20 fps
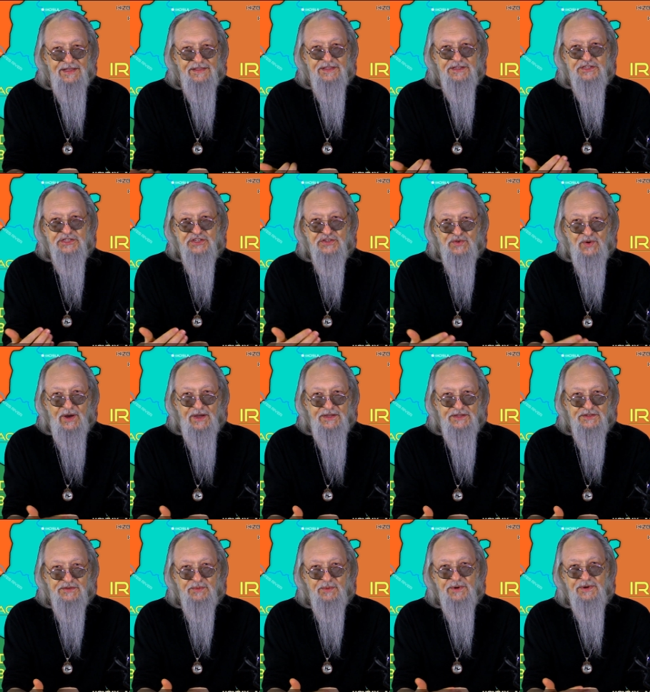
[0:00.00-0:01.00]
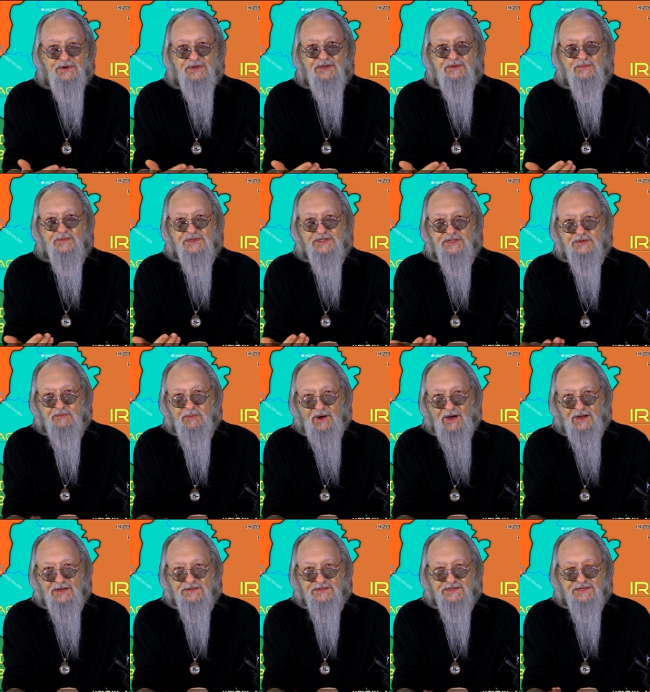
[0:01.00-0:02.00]
the strikes were in
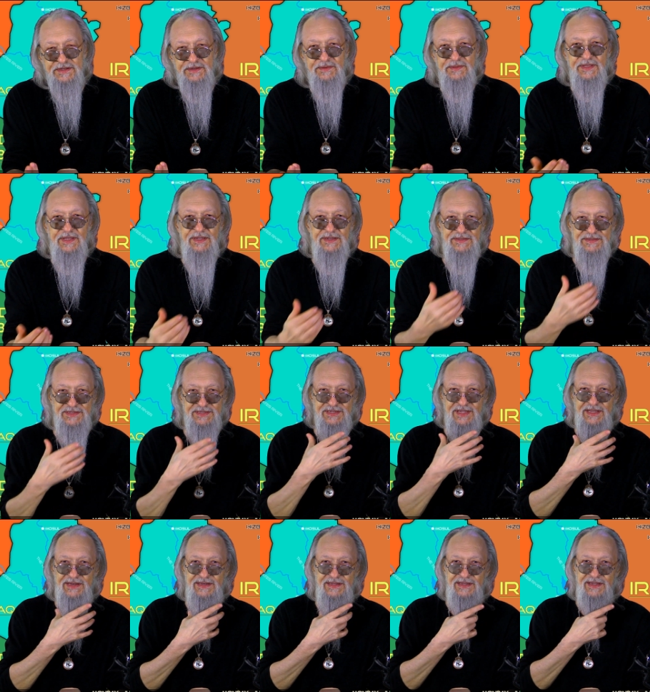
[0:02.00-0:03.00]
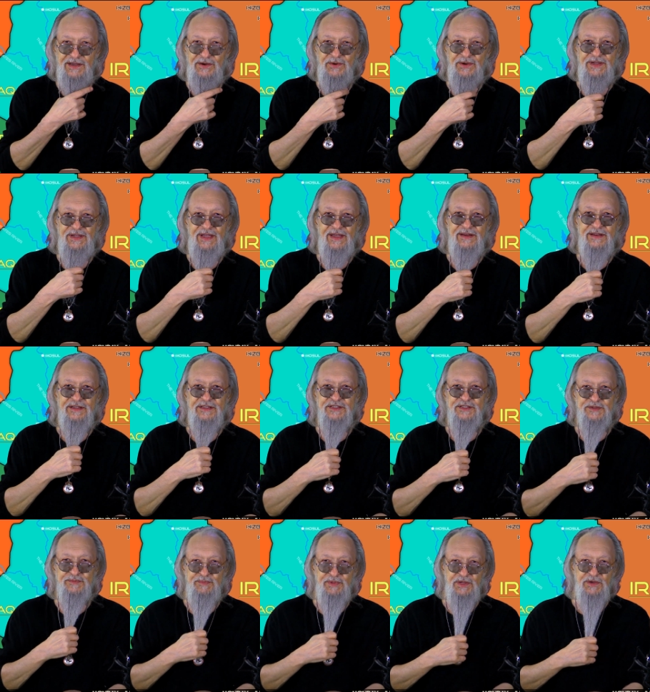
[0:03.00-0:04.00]
response to the incendiary and
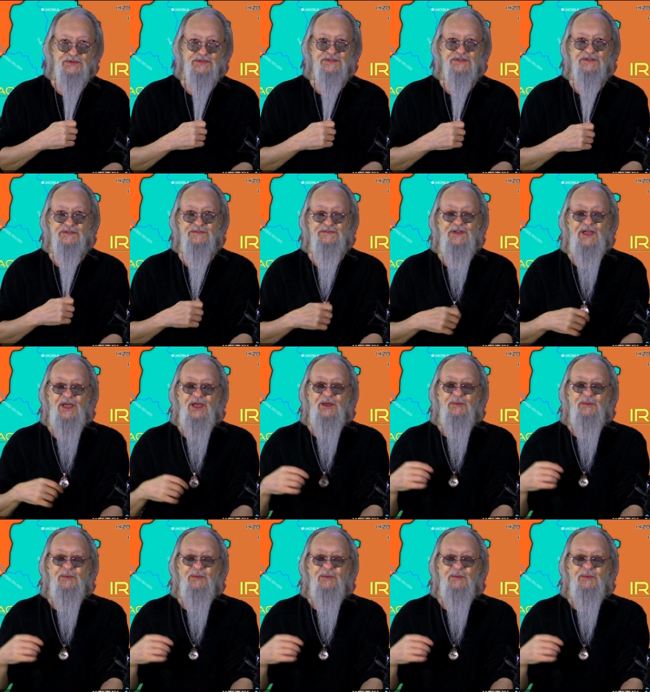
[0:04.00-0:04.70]
explosive